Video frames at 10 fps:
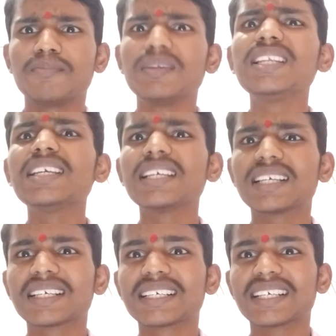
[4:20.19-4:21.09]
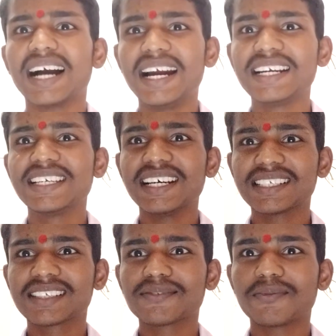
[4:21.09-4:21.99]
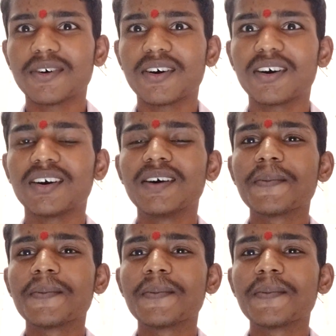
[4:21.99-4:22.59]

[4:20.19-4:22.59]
many ideas for